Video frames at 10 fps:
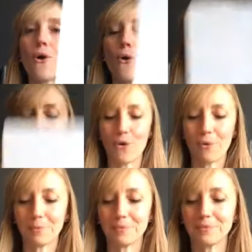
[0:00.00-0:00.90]
Or
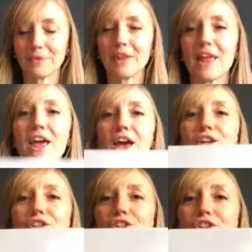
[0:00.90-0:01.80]

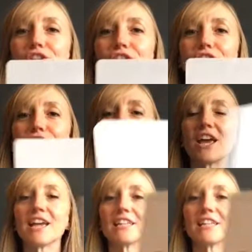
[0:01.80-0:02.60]
shh,